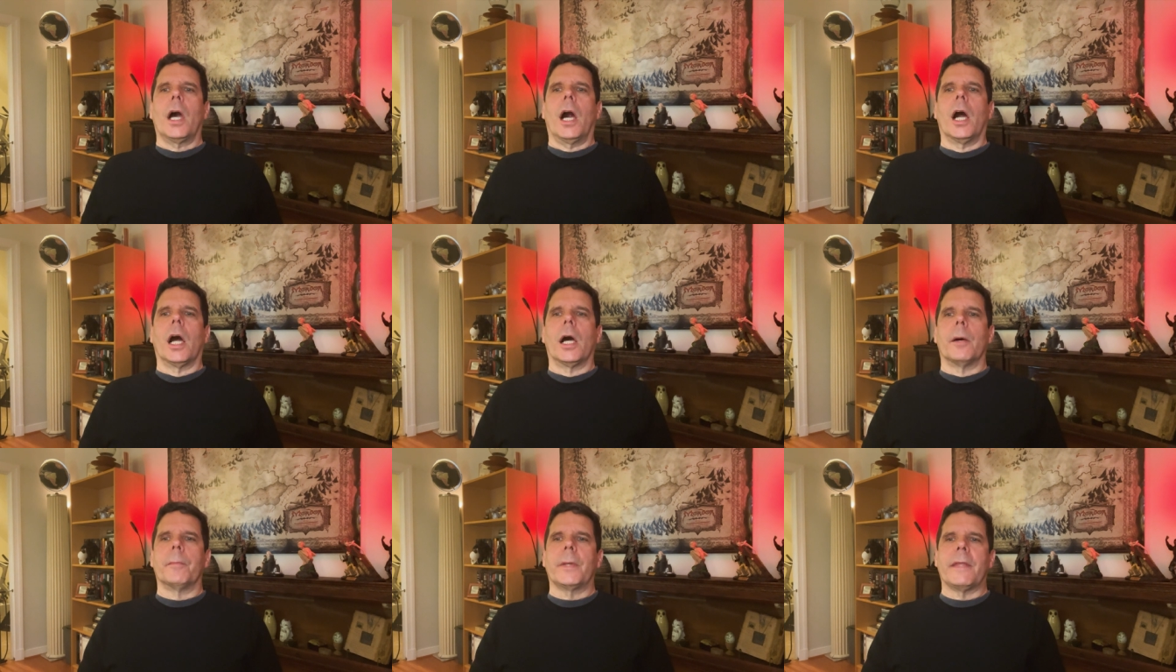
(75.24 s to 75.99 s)

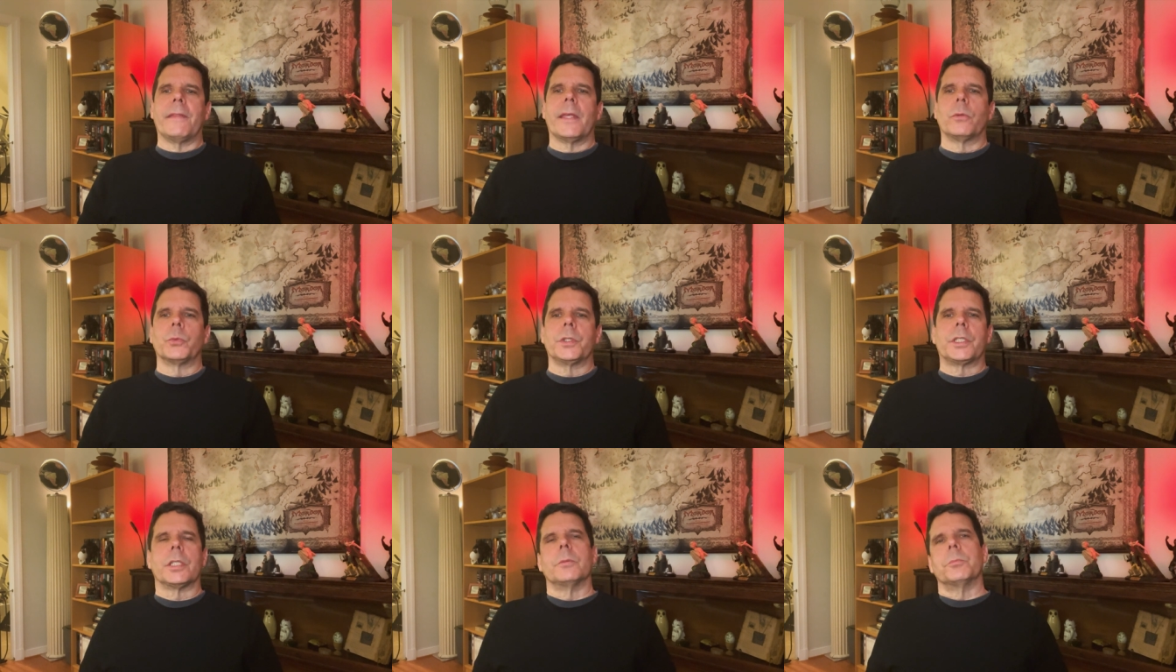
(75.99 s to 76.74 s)
Um, and then we
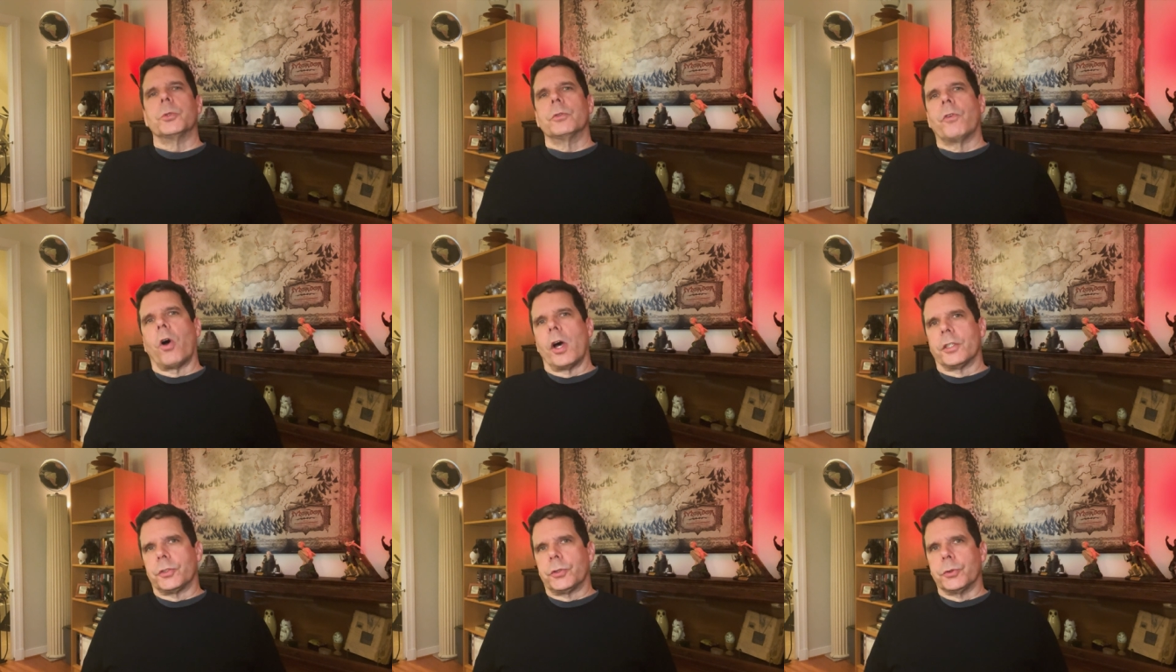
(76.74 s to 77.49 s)
can move
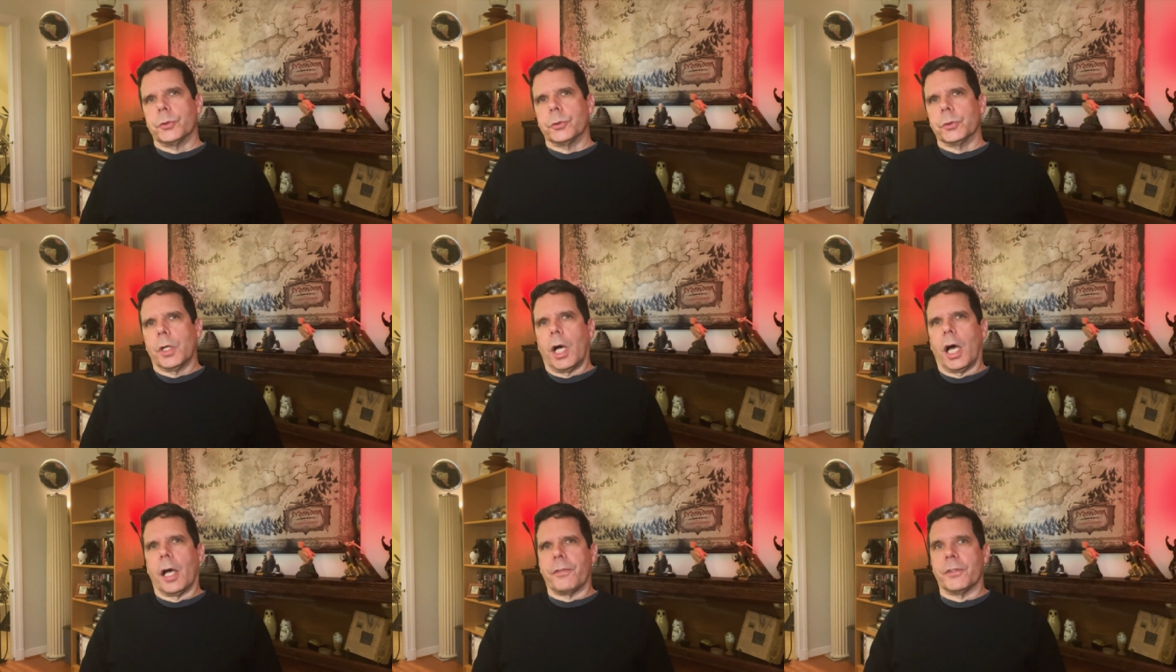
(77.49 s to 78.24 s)
on to
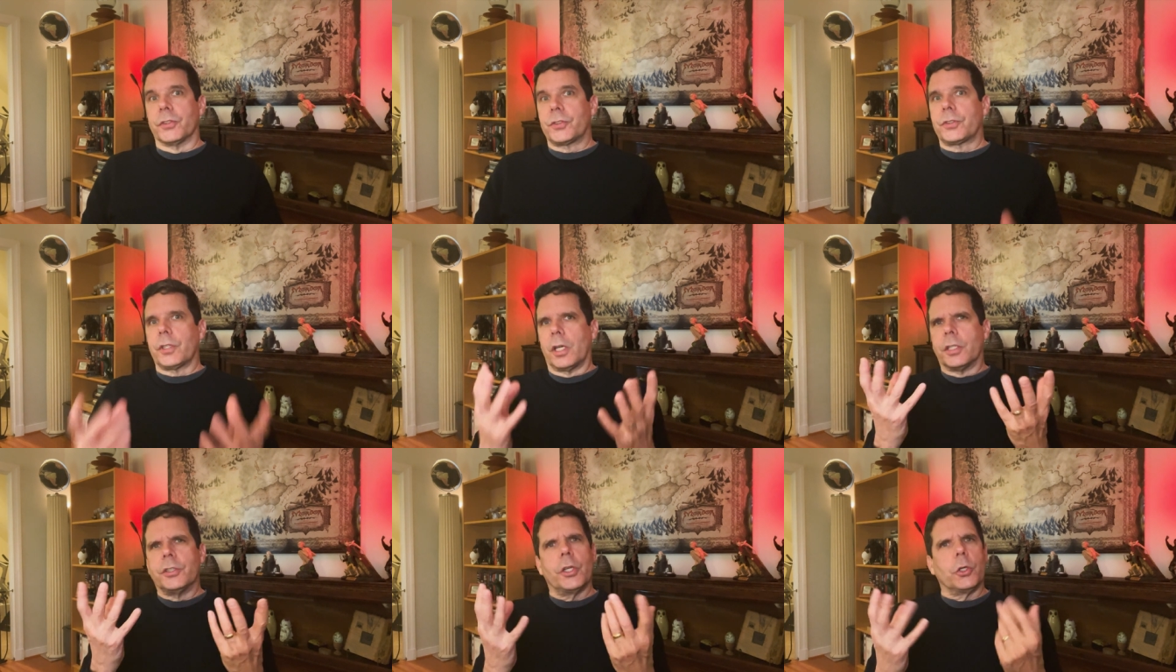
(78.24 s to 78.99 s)
uh, this
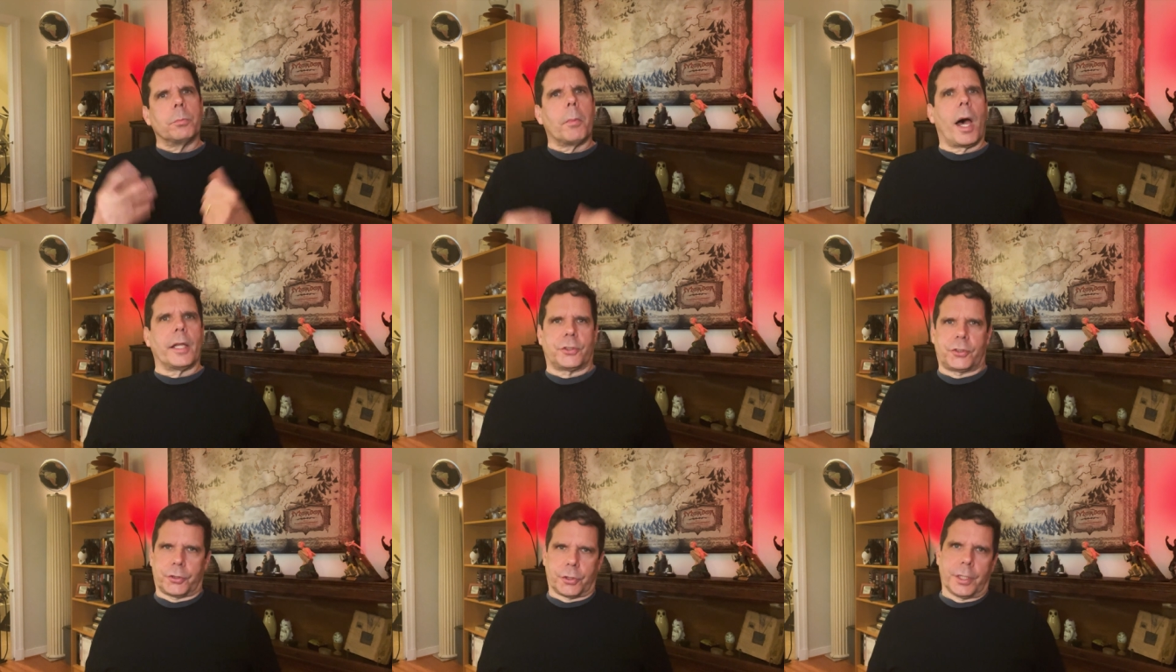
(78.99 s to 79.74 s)
unknown
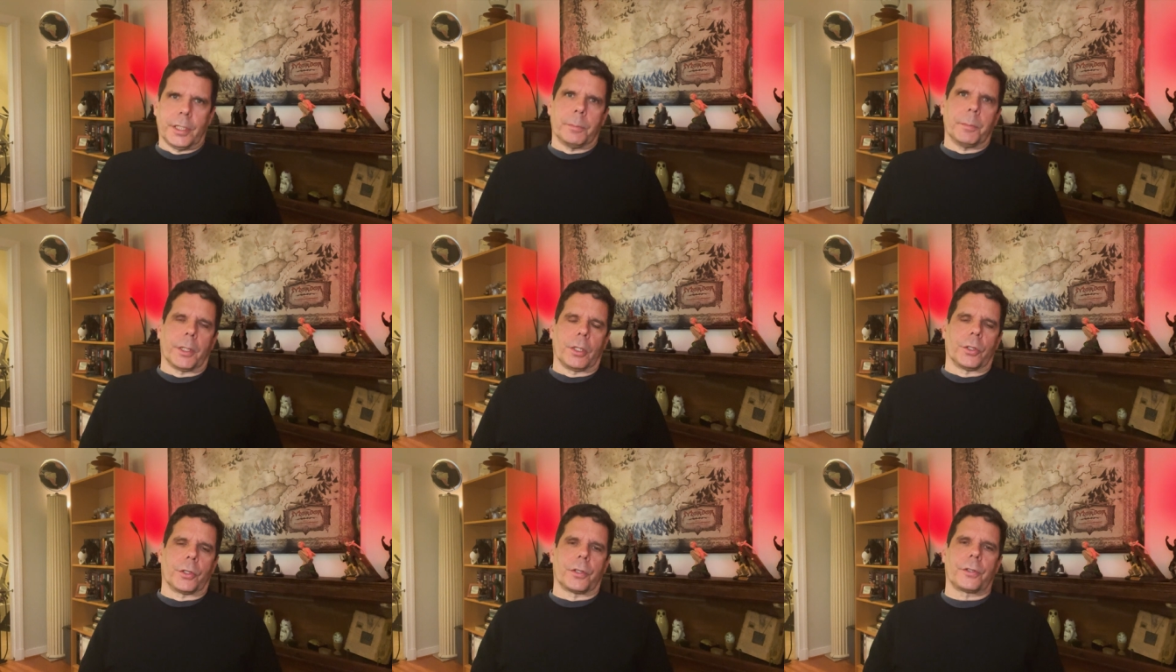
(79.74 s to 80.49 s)
monster in
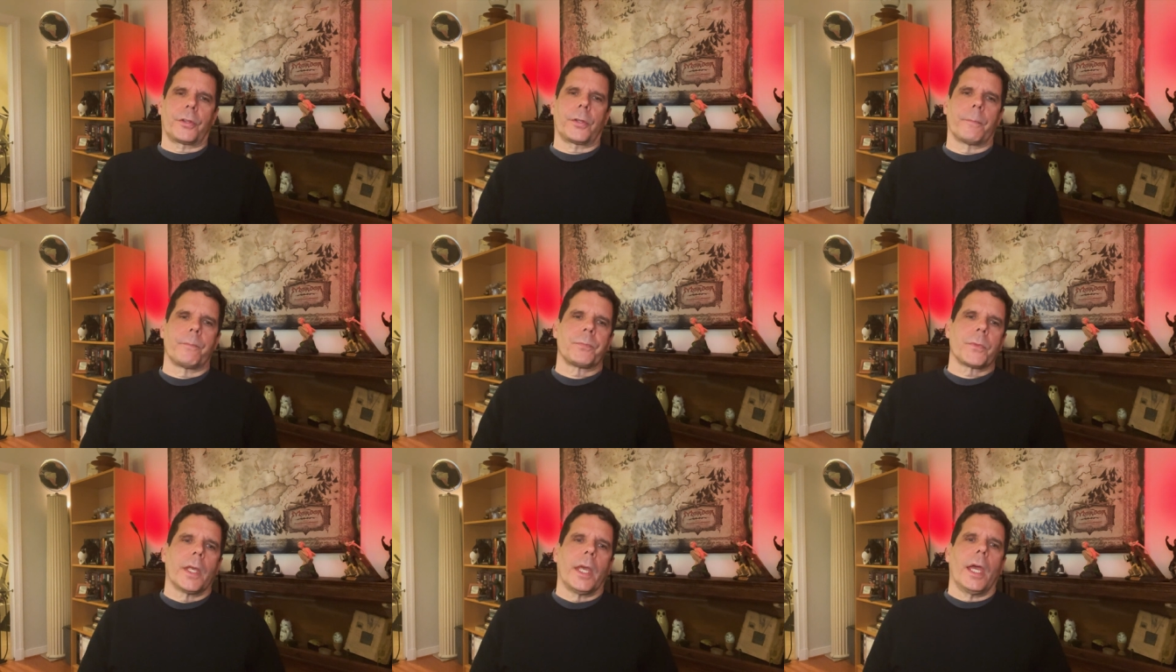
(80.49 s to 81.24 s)
Middle Earth.
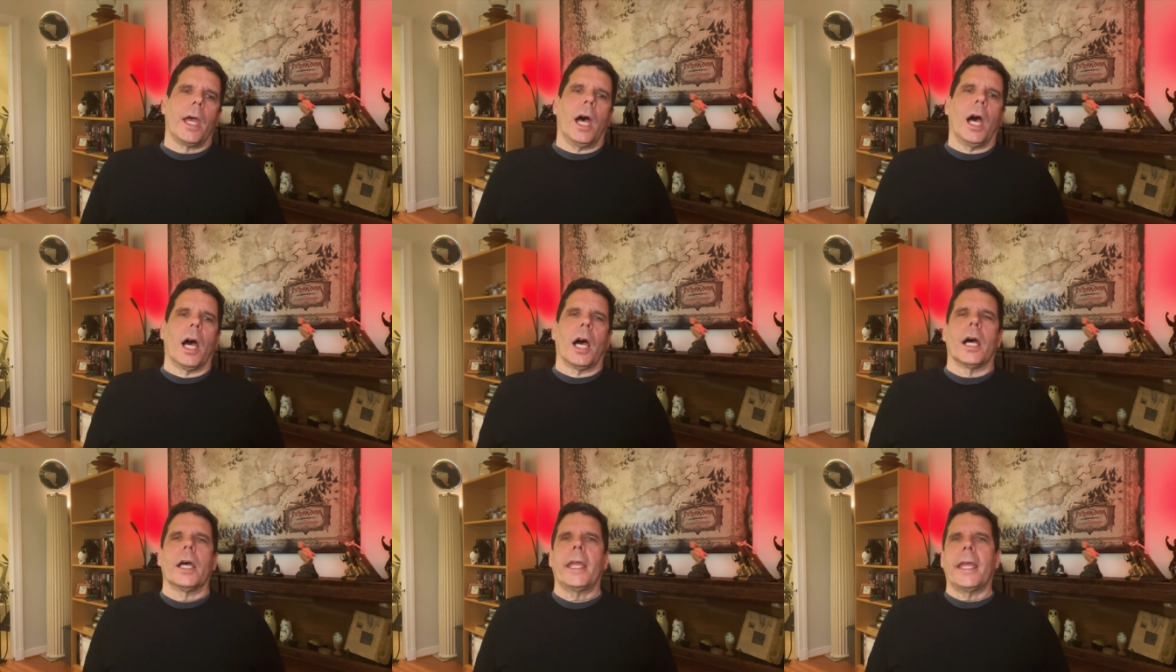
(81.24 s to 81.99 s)

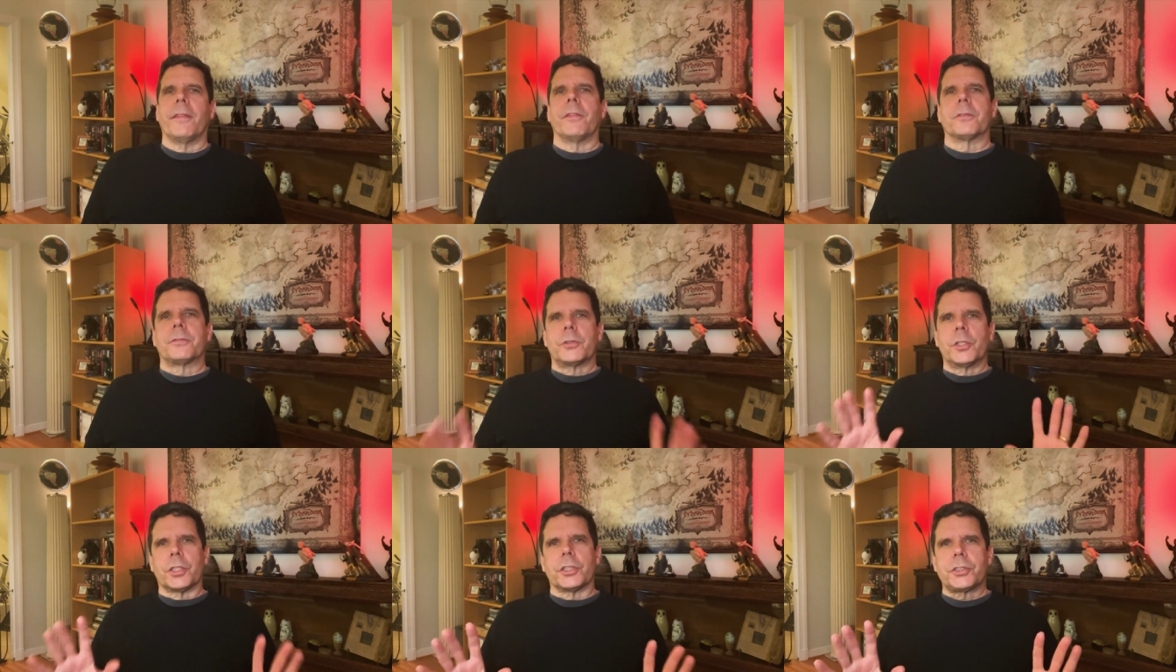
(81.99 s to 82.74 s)
Uh, and the
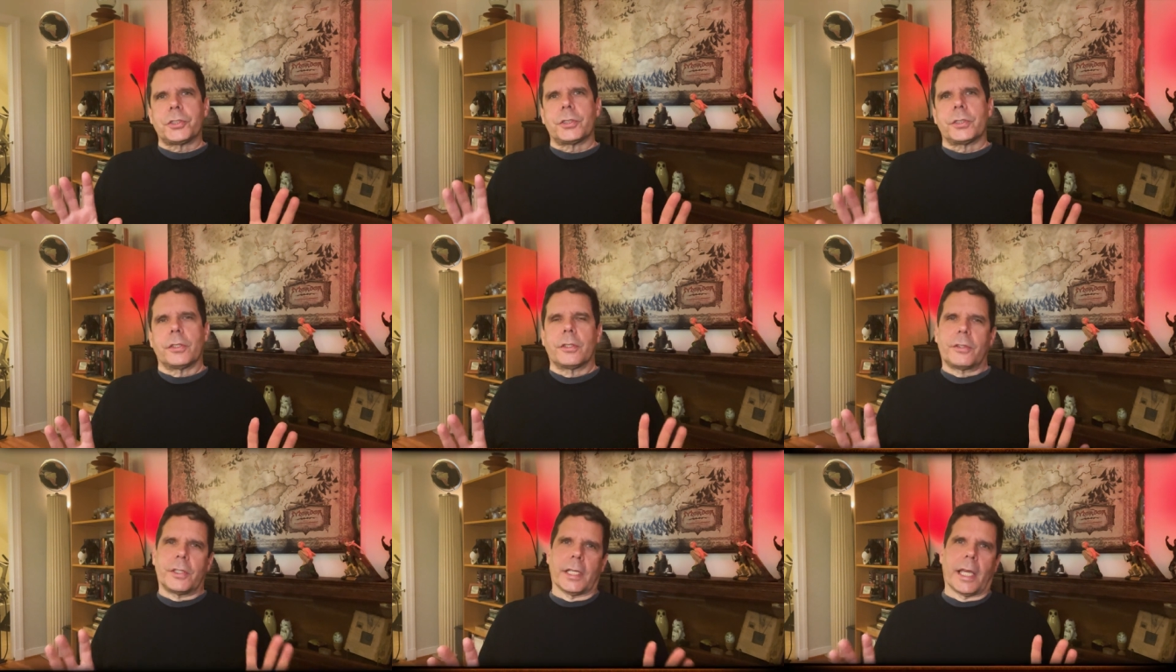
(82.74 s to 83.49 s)
first
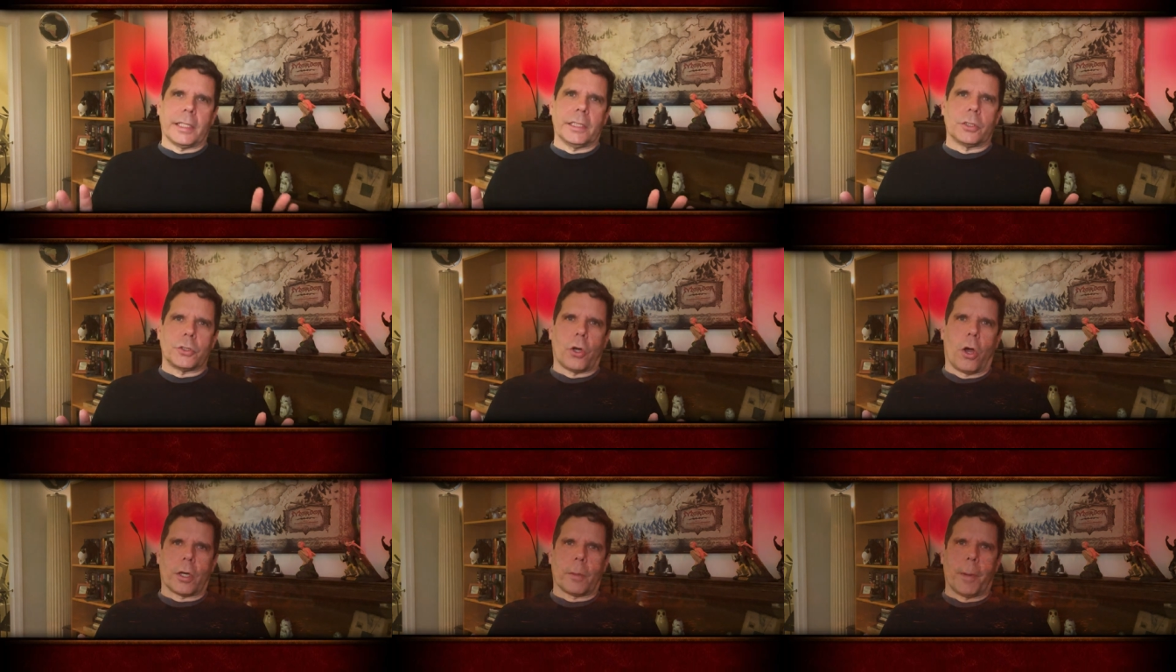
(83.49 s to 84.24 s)
thing I need to
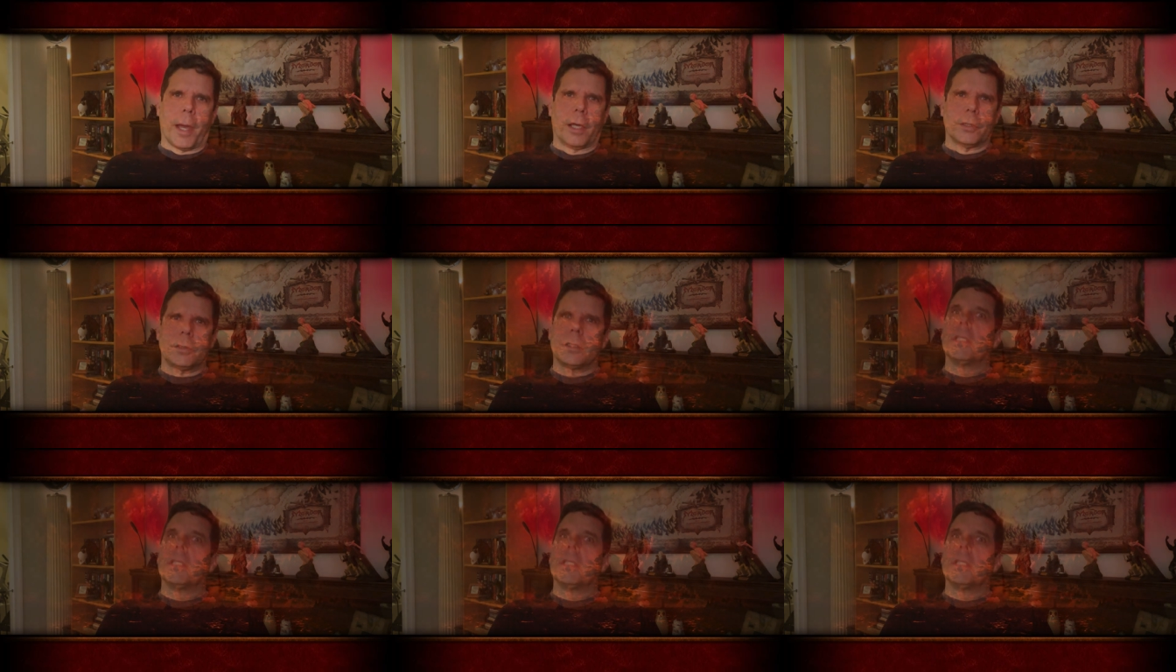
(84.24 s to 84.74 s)
talk about